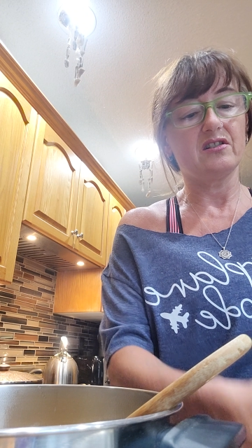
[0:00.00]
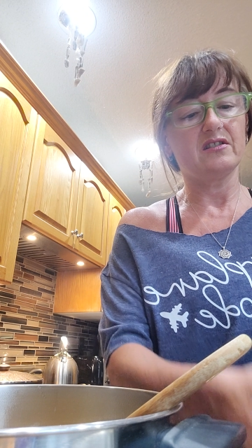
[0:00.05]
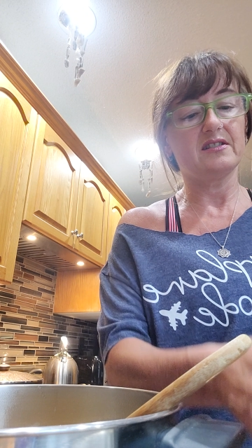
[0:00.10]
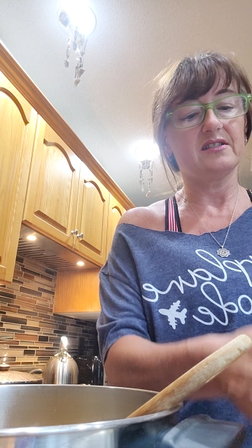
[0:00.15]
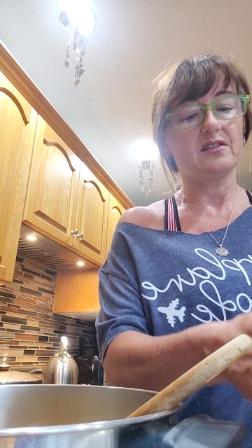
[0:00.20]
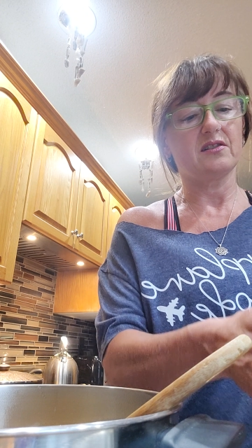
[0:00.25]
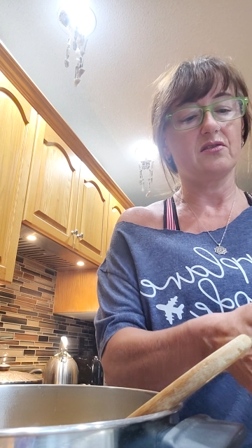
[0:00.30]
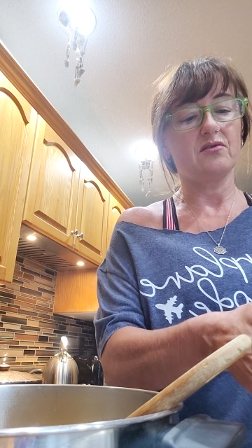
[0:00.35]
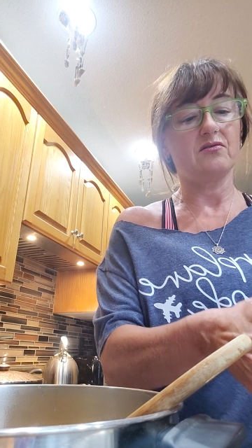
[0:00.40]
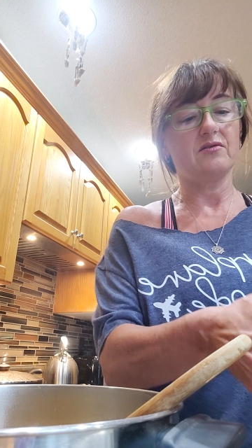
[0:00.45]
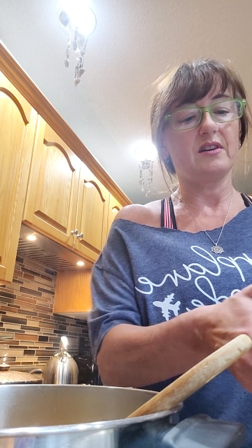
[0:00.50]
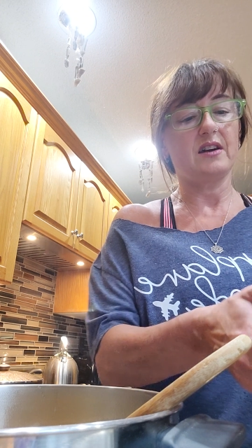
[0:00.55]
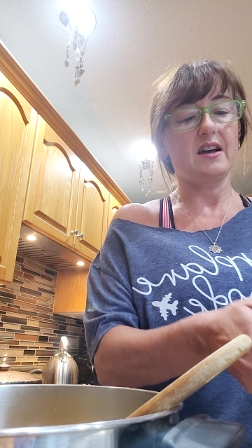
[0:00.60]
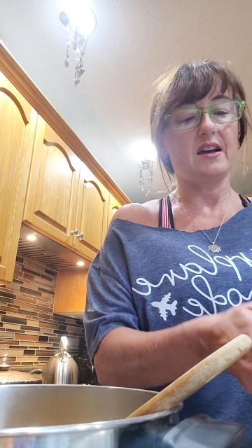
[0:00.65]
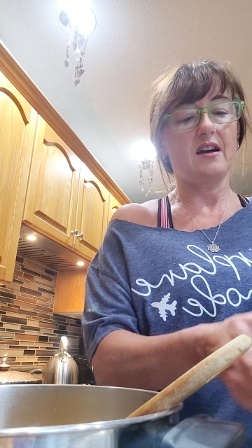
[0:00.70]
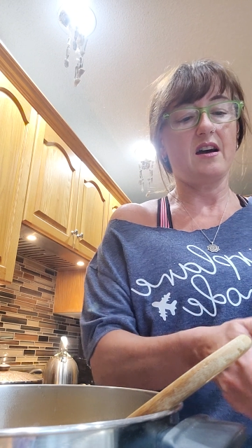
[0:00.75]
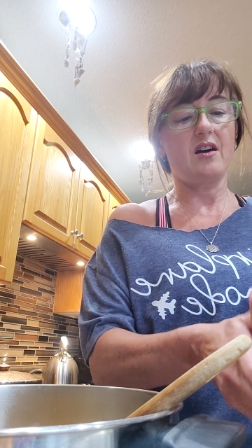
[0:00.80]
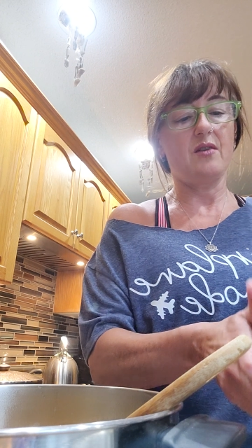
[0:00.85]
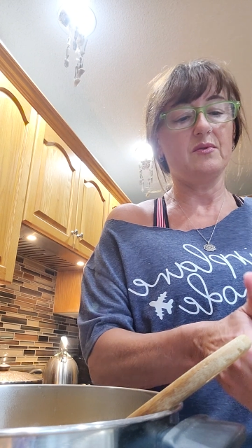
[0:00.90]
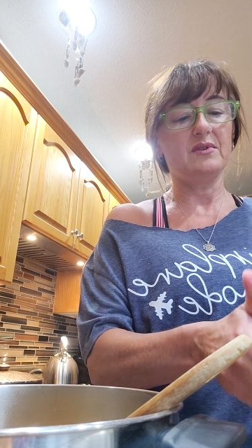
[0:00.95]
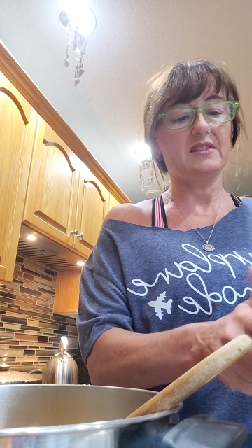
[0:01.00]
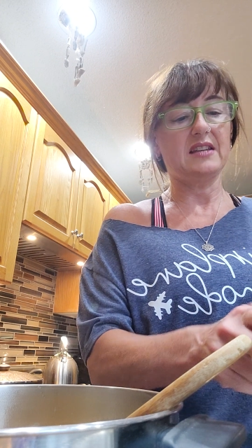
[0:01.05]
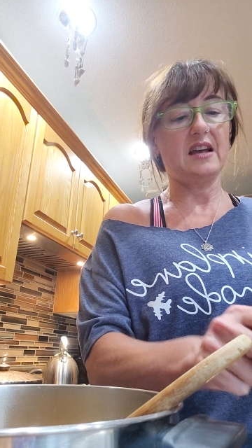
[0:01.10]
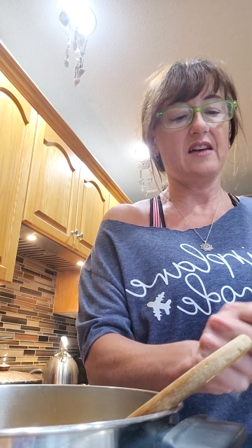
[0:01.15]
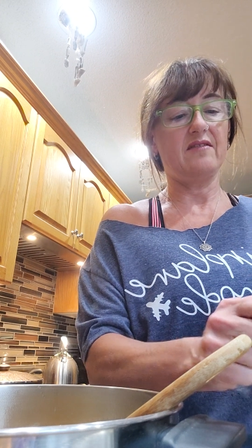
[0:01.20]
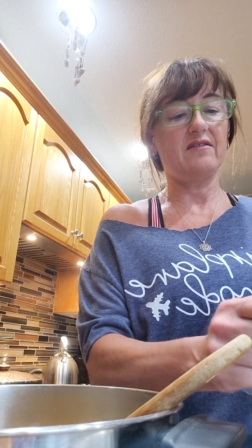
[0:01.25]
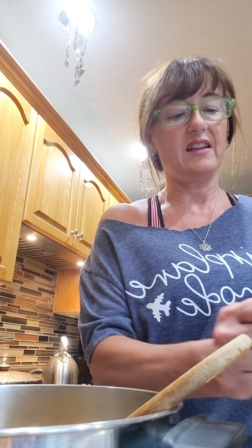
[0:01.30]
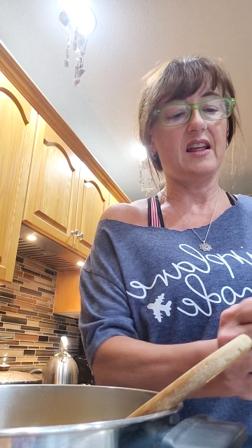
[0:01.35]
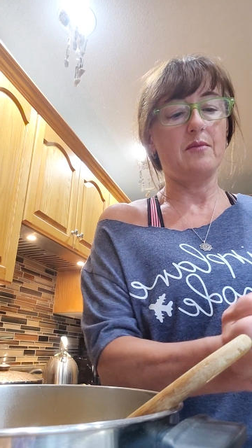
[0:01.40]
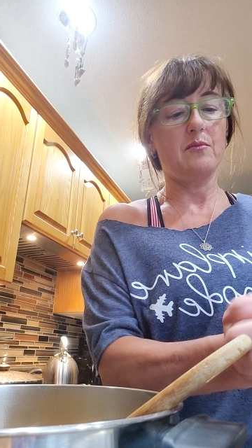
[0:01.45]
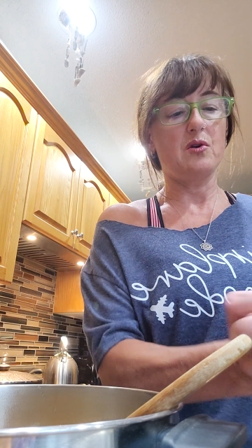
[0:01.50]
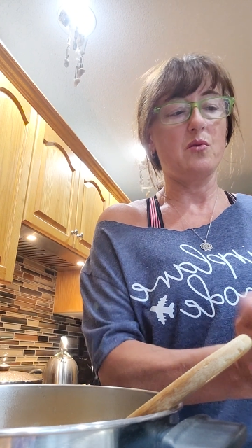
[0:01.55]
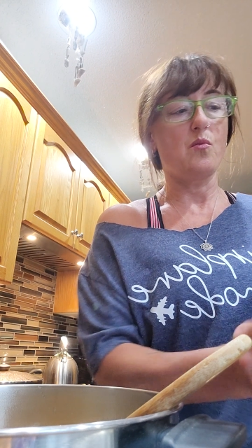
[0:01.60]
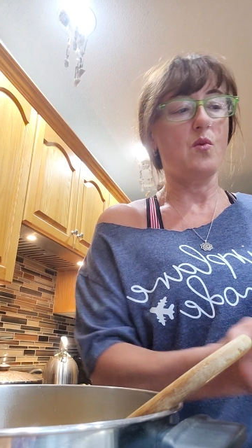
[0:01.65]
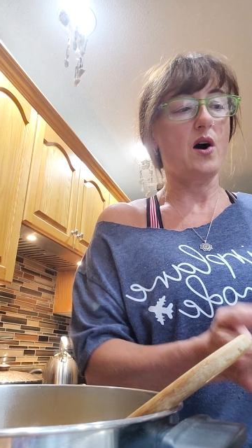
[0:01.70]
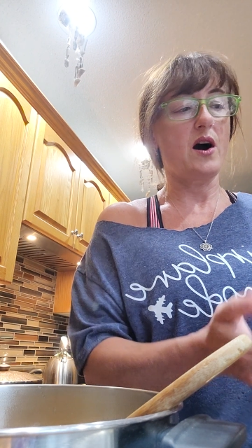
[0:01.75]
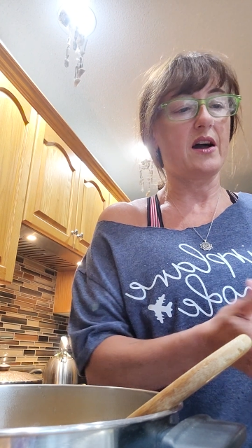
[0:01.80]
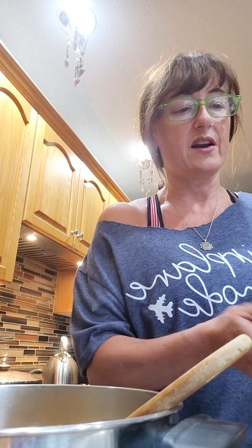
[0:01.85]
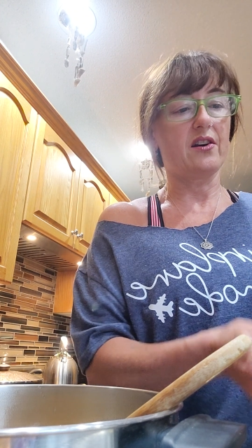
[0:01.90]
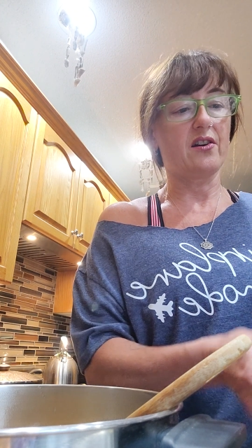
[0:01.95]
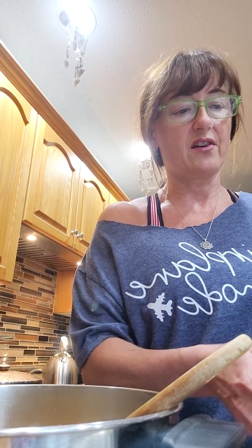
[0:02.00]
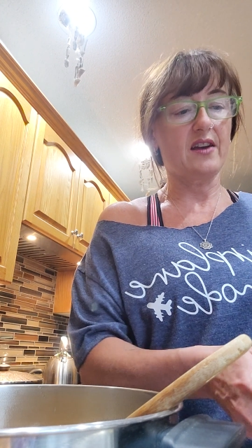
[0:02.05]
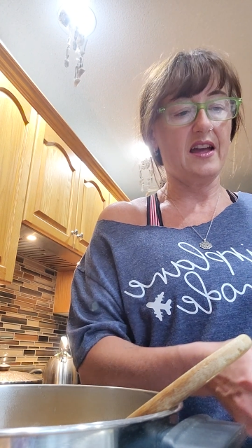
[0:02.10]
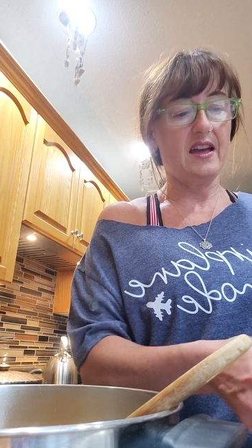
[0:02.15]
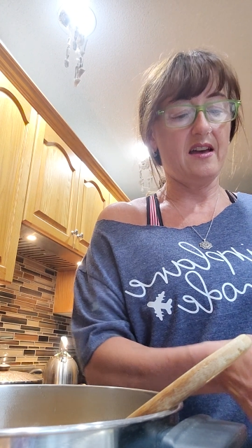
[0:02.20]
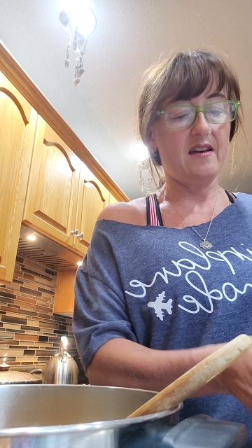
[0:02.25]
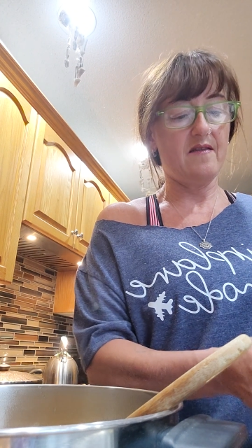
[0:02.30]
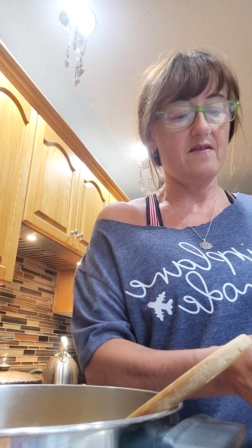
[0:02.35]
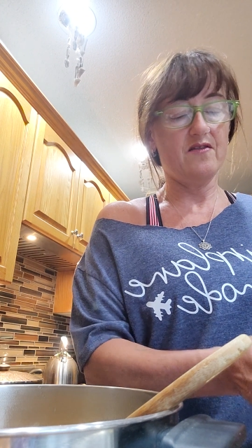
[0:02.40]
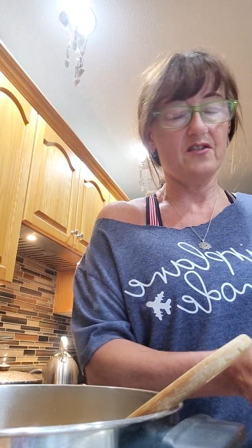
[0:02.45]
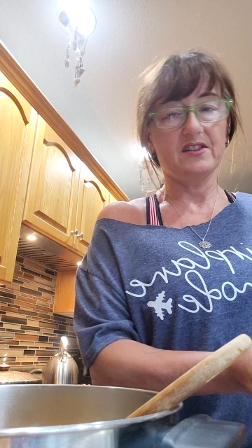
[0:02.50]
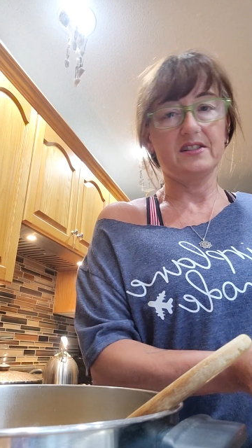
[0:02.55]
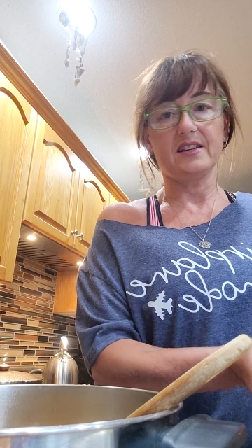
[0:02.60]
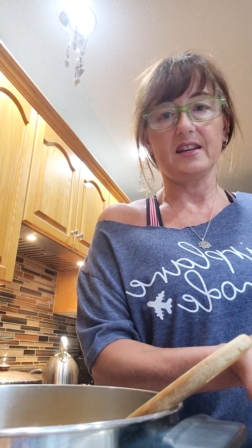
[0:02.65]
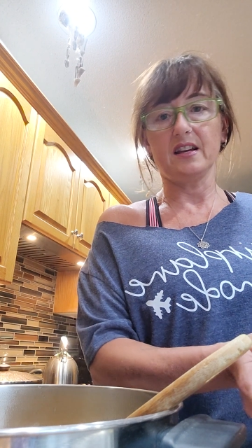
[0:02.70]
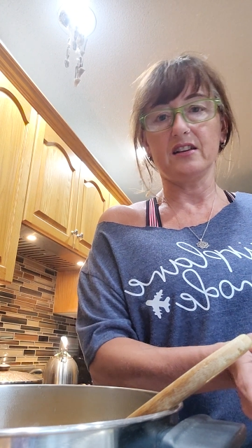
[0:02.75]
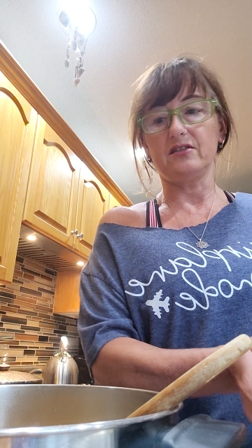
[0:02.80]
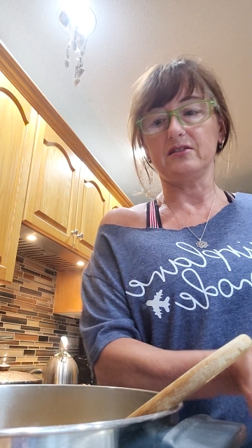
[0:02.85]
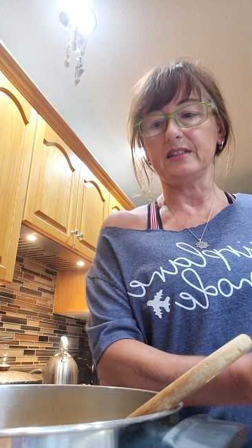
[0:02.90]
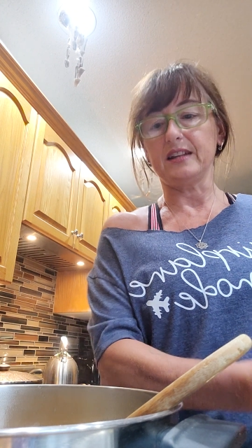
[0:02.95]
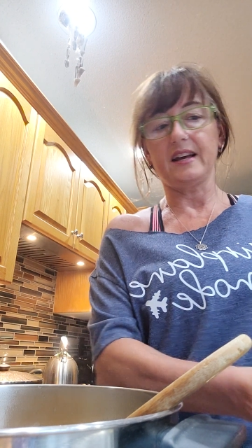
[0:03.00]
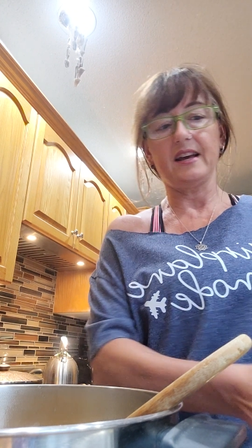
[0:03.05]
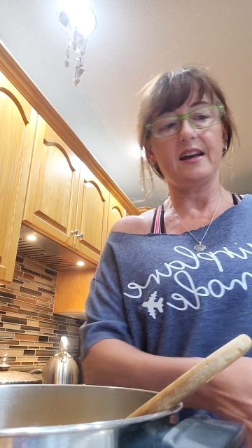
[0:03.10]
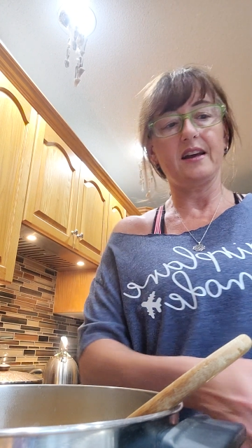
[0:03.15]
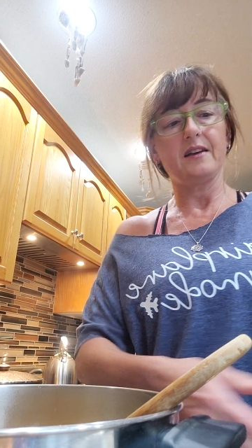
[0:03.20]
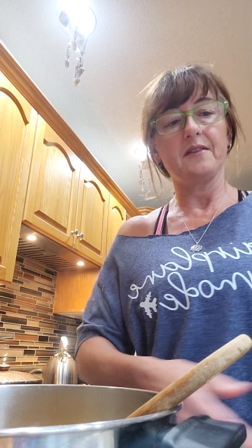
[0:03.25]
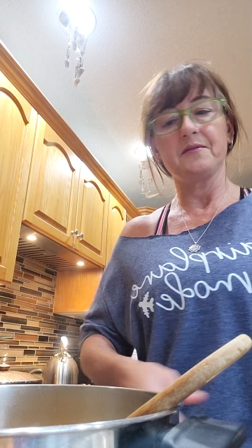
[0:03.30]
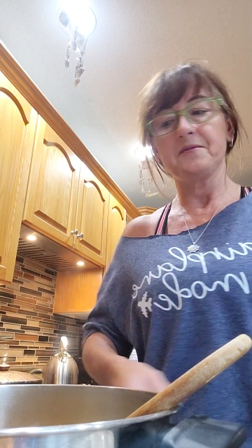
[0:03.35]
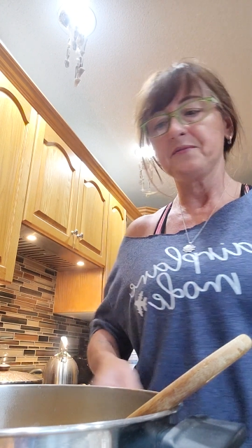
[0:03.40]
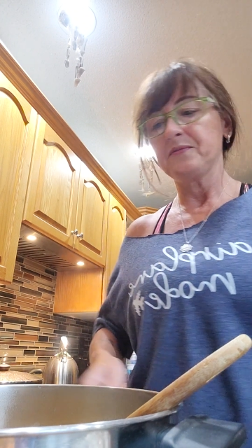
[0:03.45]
so I always have lemon water every single day.